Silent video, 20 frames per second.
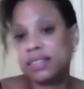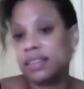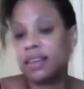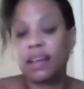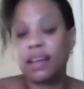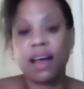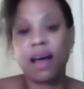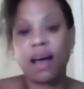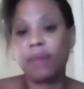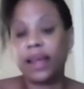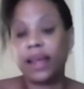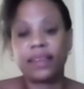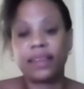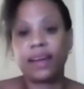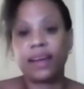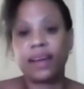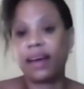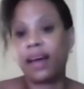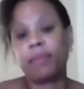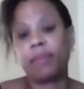I'm not
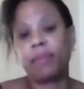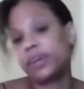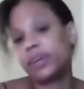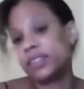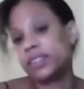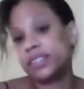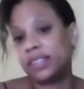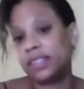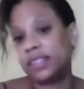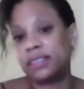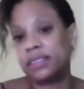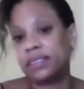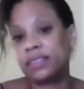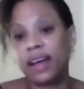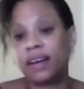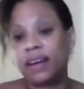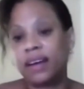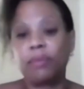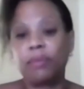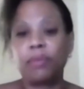that kind of person.
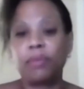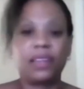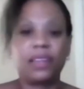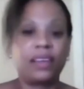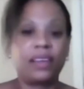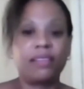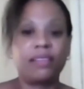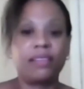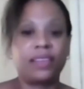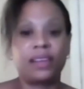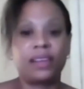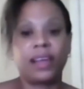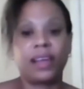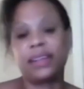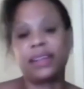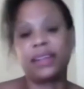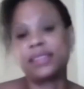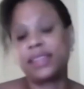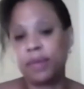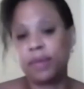I don't believe in
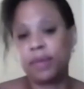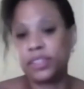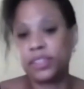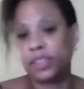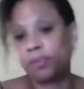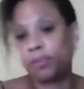like damaging